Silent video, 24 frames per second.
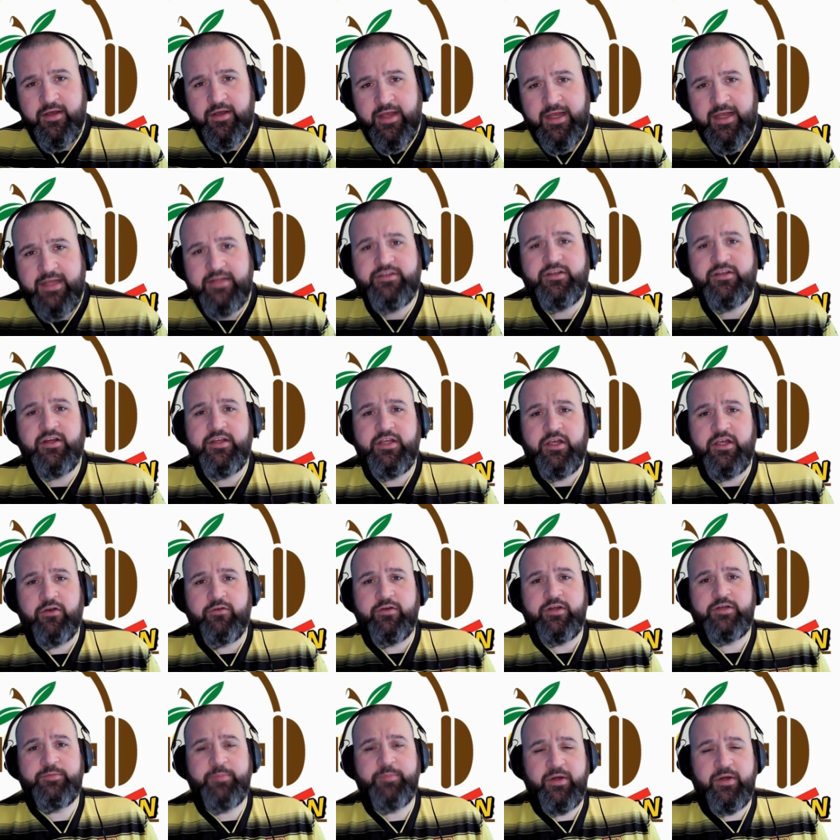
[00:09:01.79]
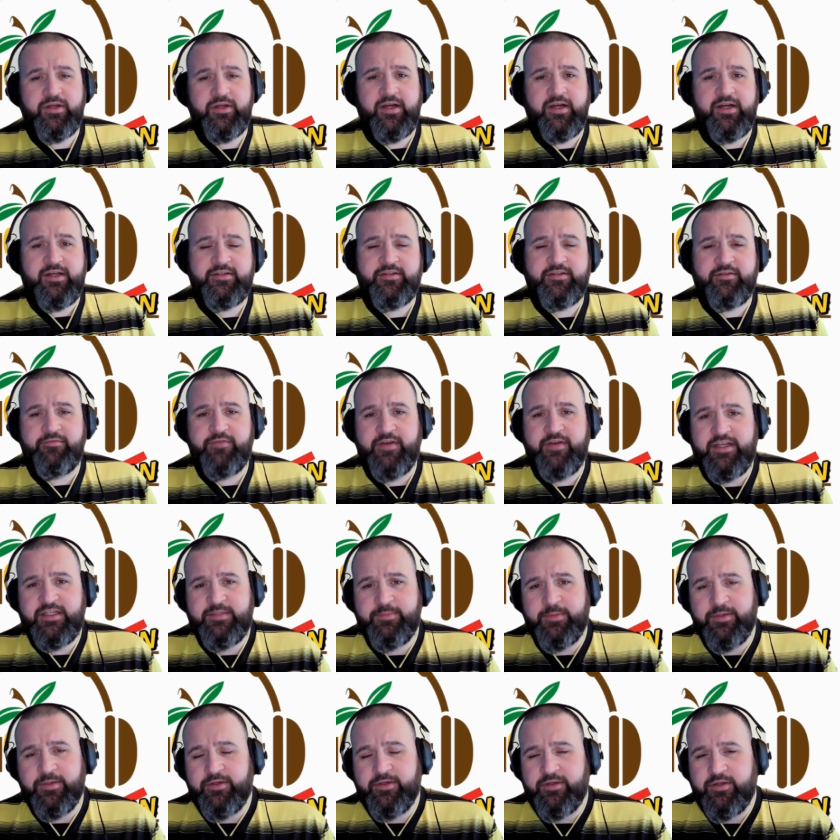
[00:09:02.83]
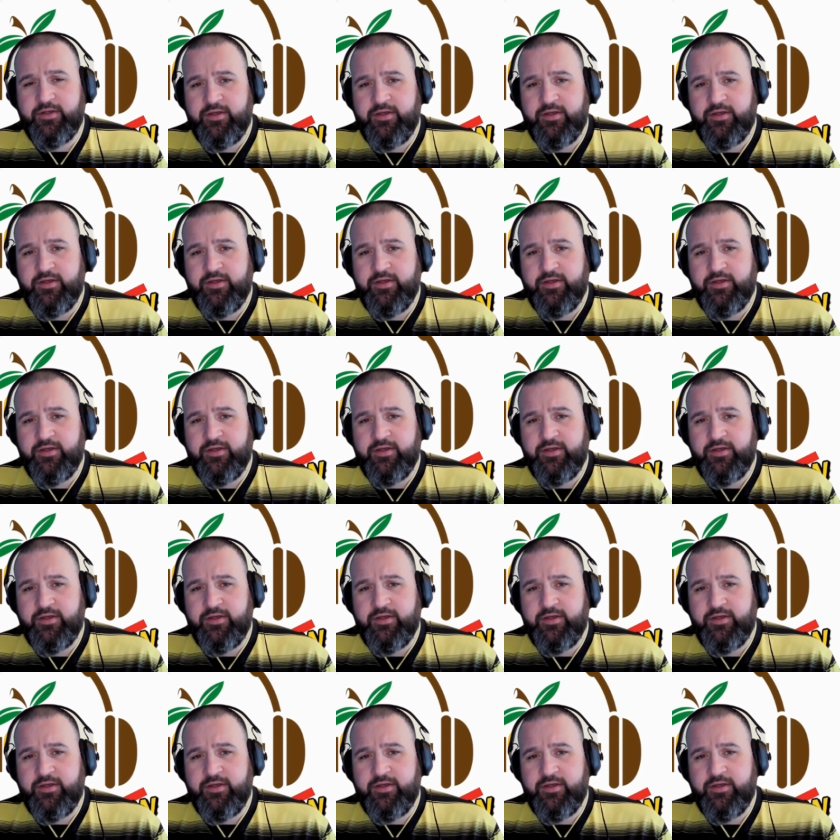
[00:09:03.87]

Inside the Orange podcast on Facebook,